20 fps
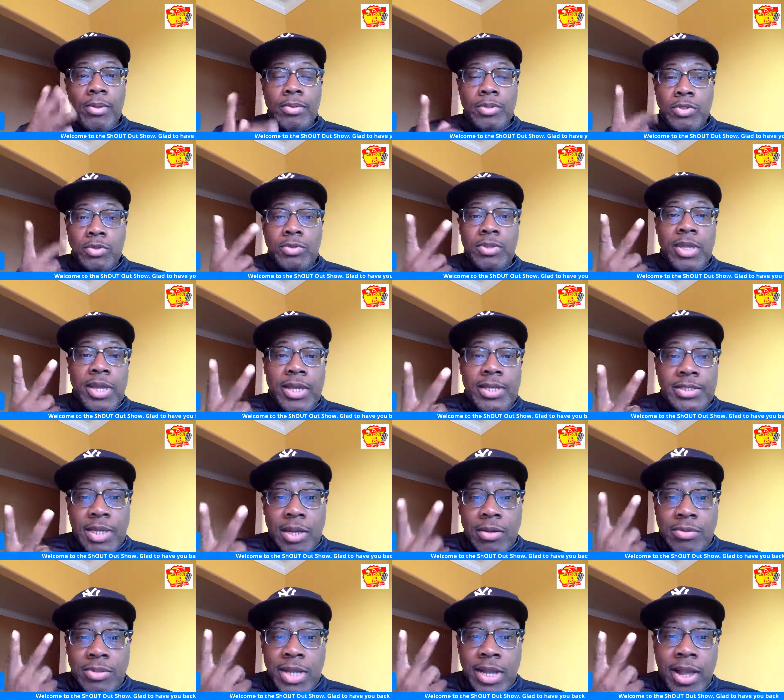2 things.
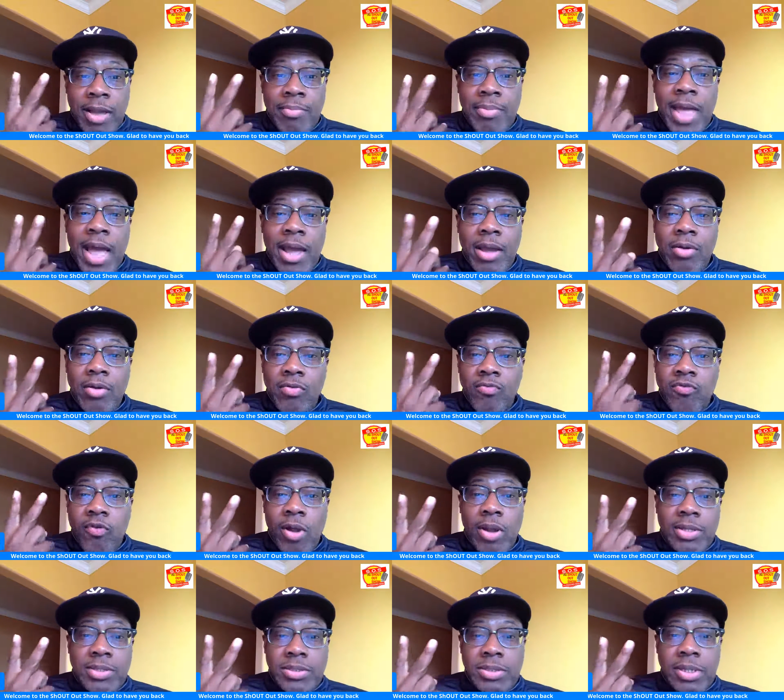I was like, I'm not going to
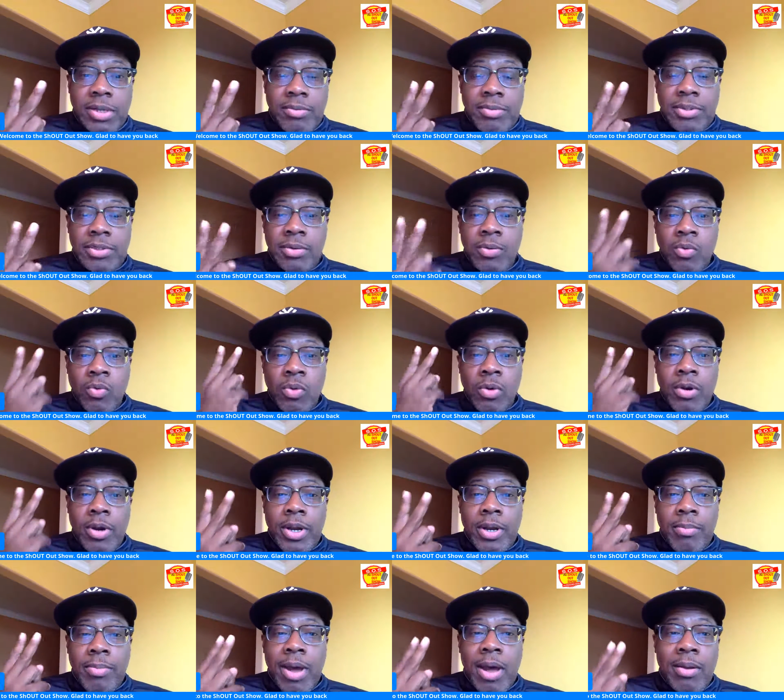fall asleep because I'm
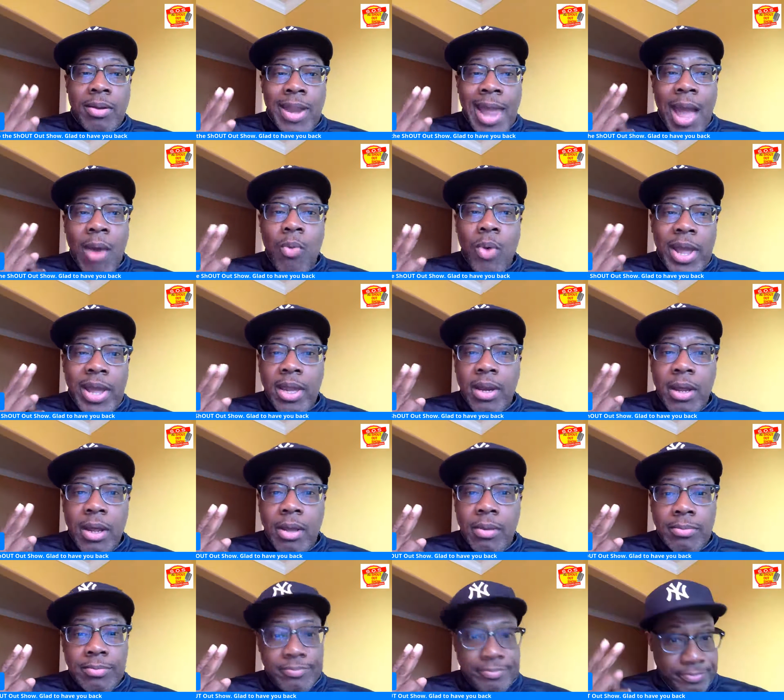worried about not waking
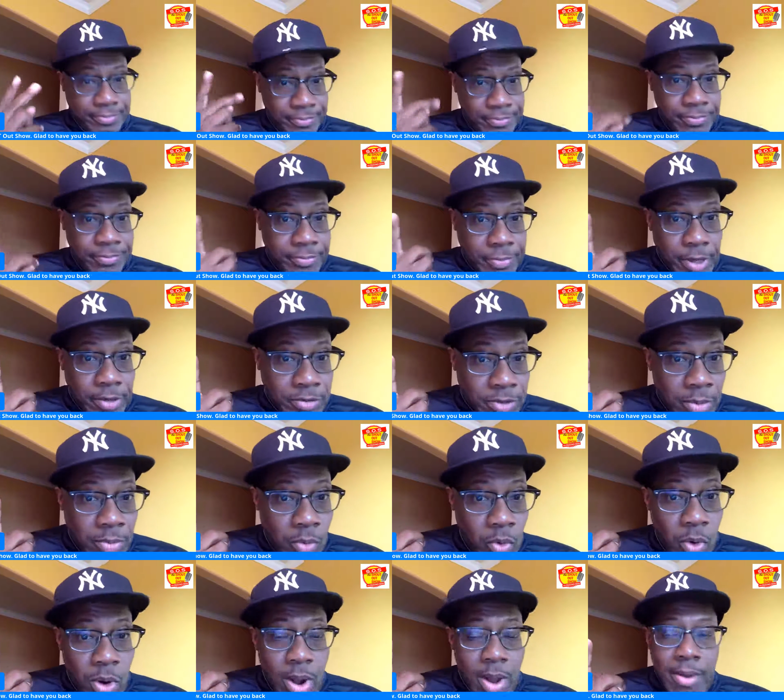up. That was
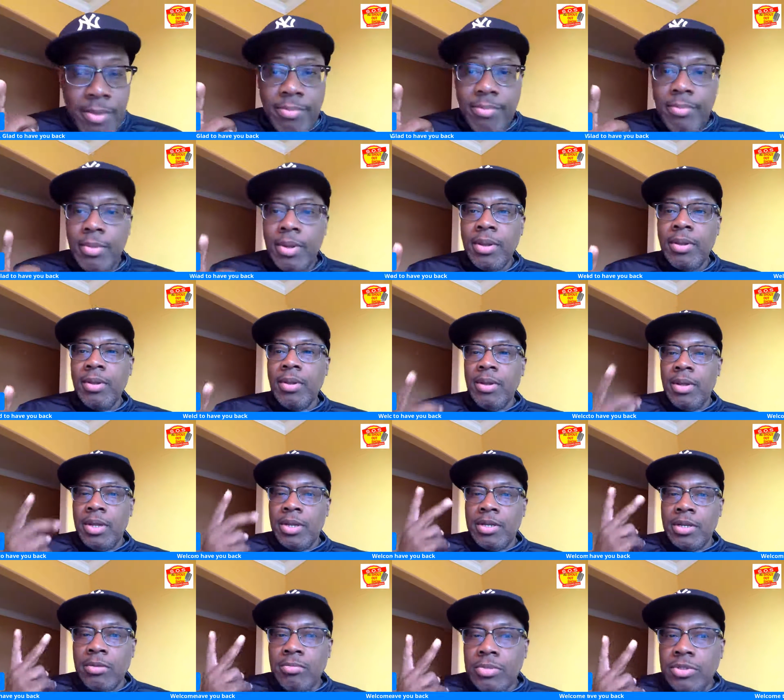number 1.
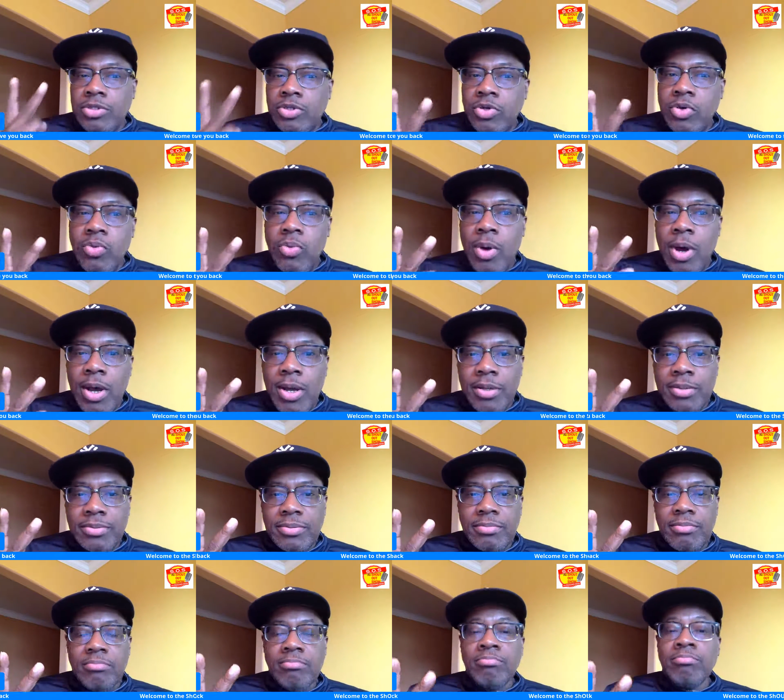And number 2 was,
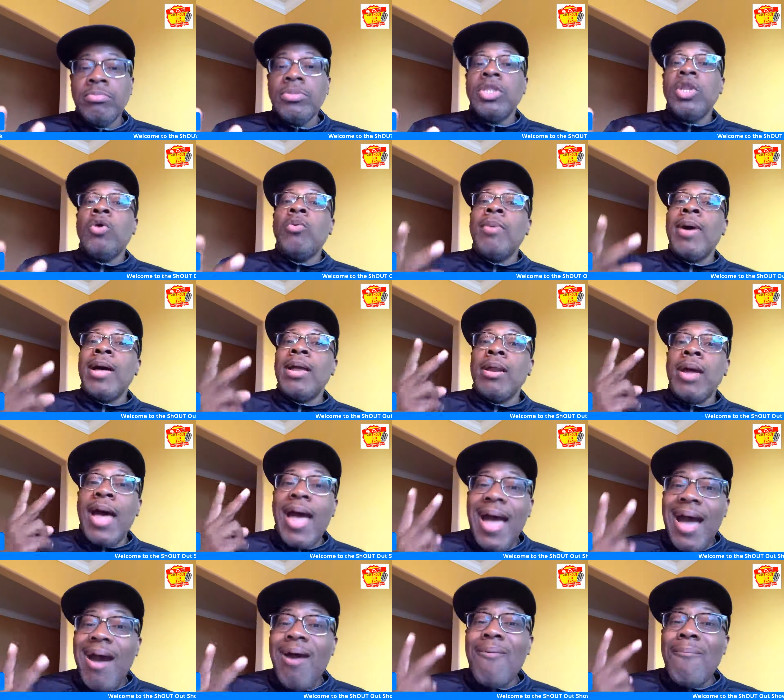no matter
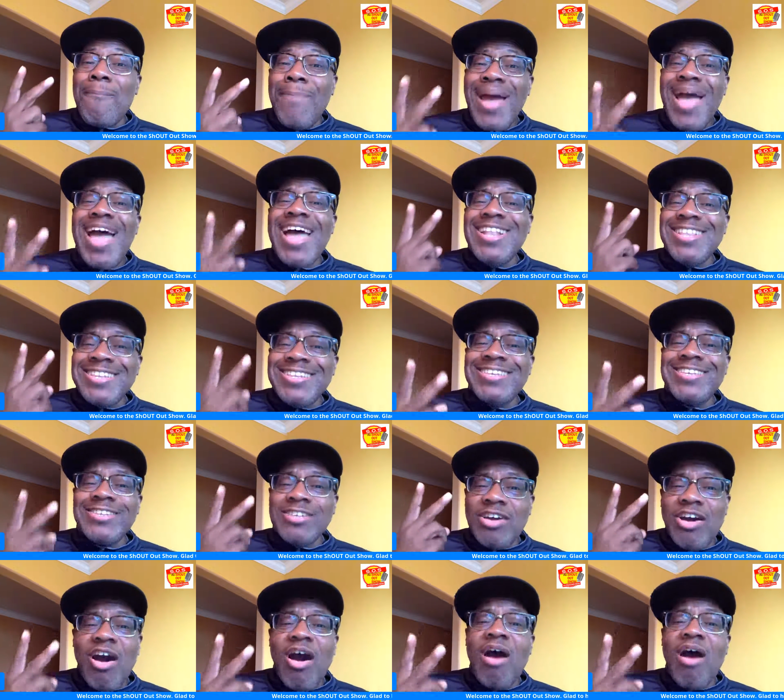how bad
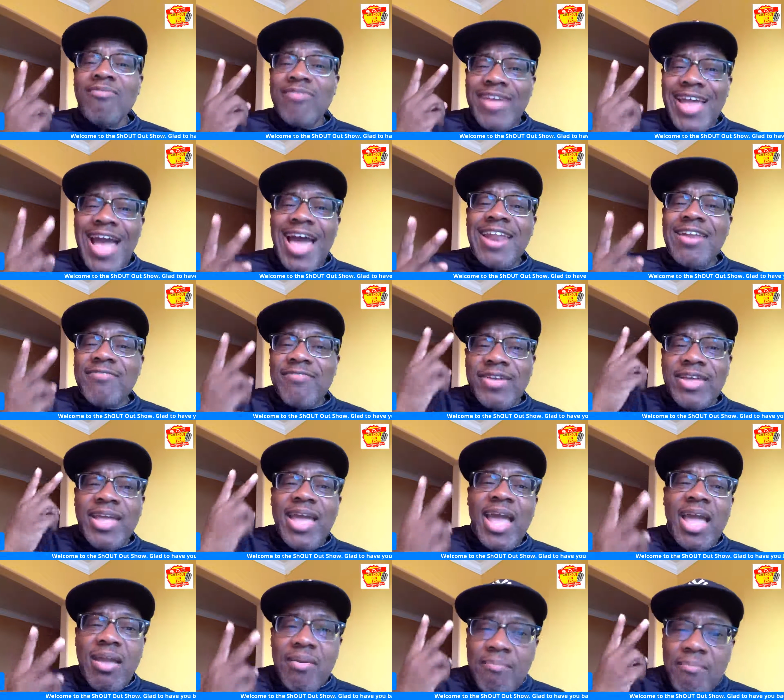this cough got, if it
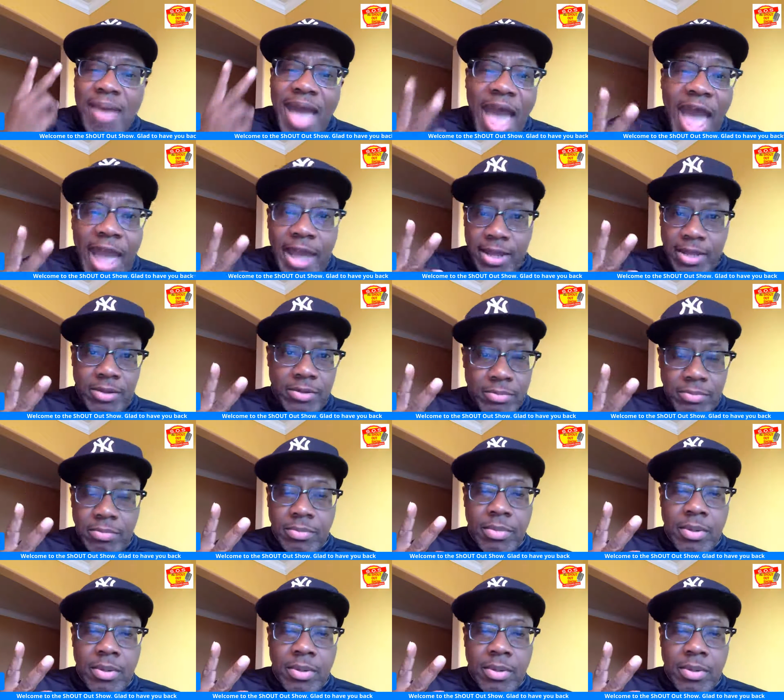came back,